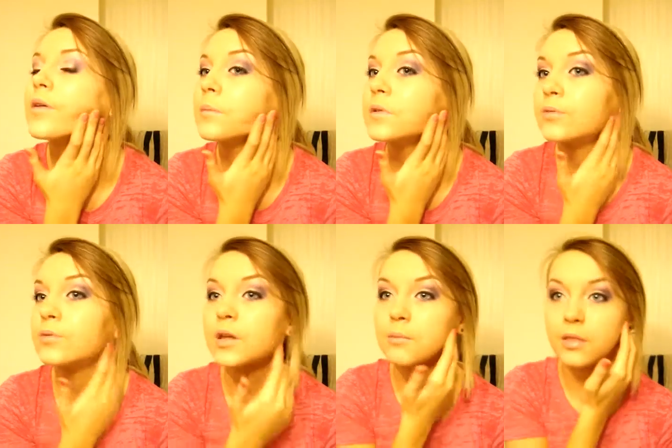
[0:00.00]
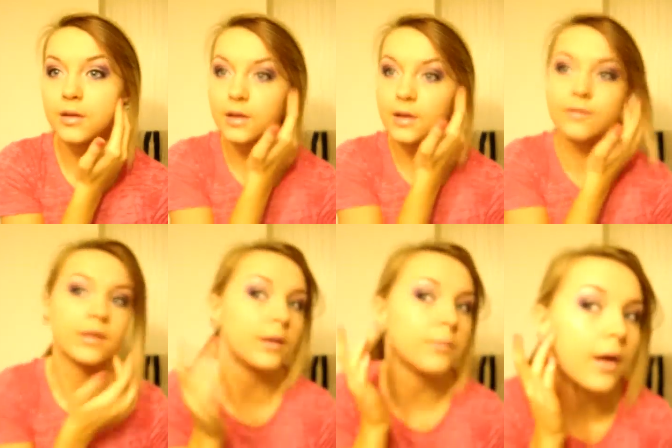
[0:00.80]
I'm just really blending
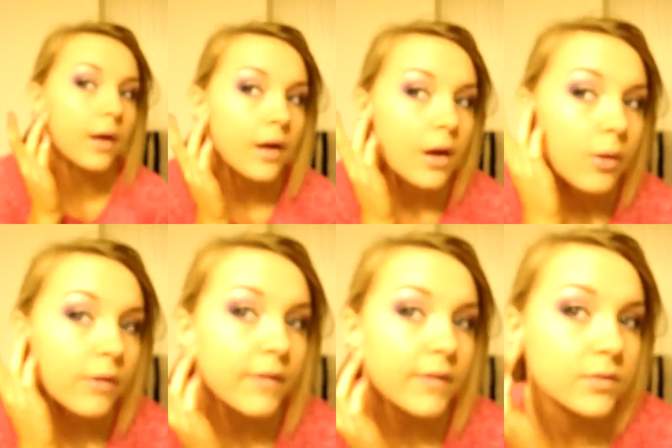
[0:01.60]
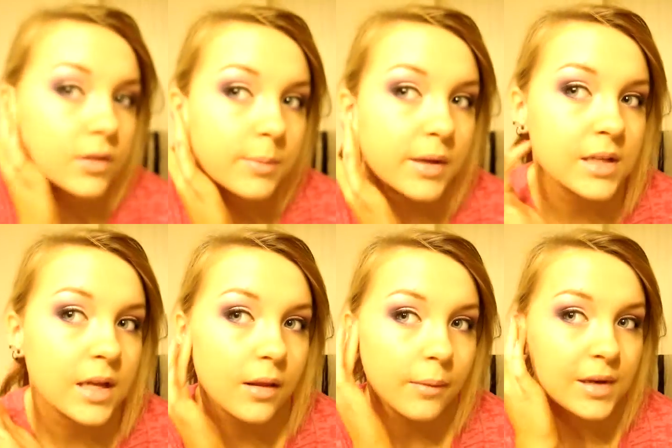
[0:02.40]
everything in. Whenever I have a really big
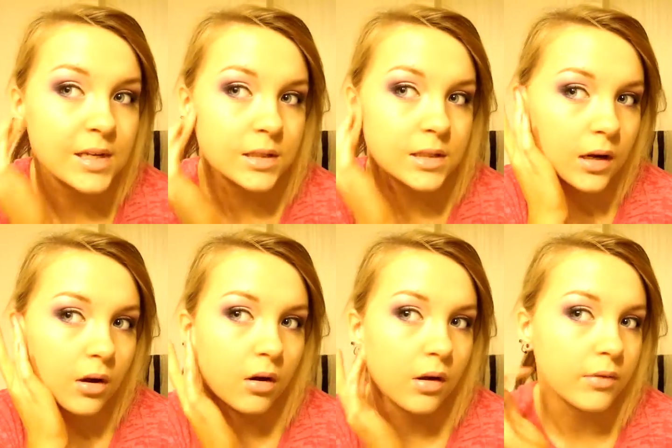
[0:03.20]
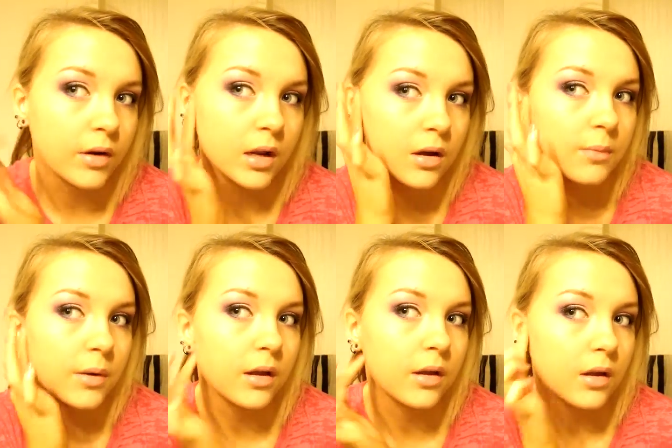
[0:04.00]
tan, like my tan's kind of gone right now,
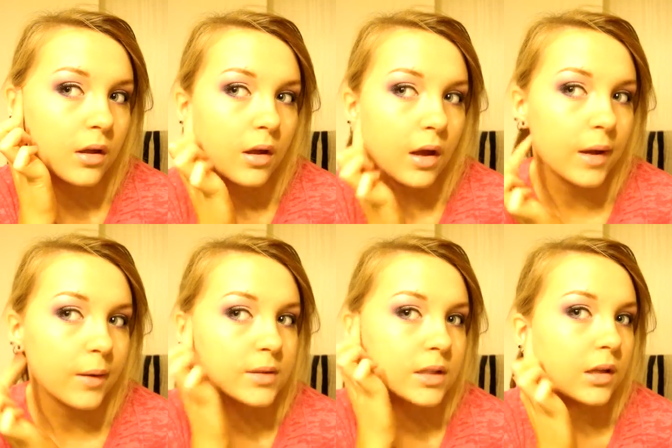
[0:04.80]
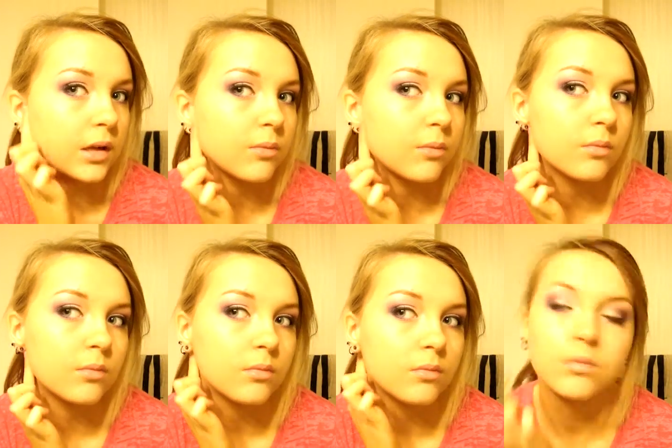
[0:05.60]
but I always get like
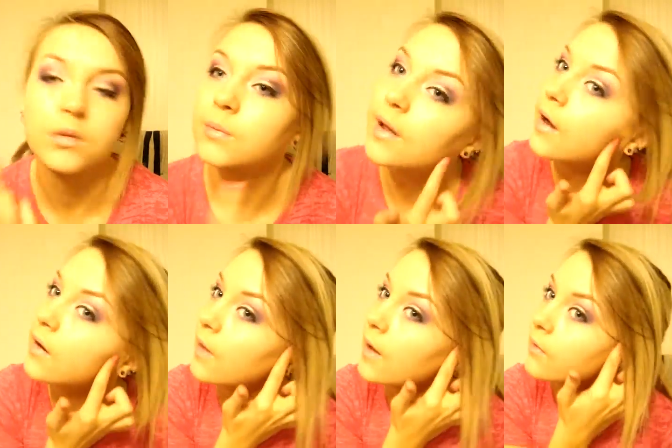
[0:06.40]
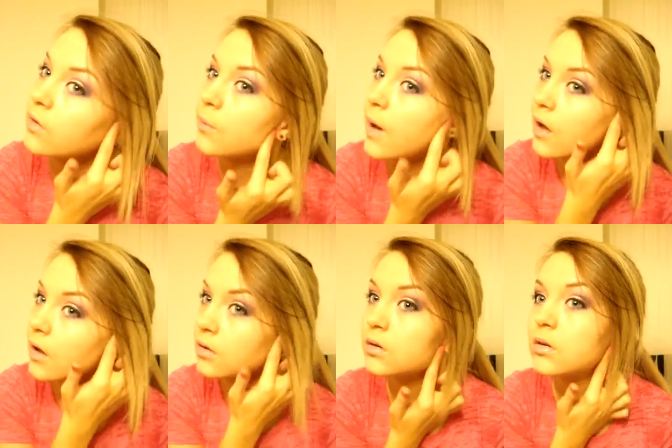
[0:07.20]
near my hairline really well.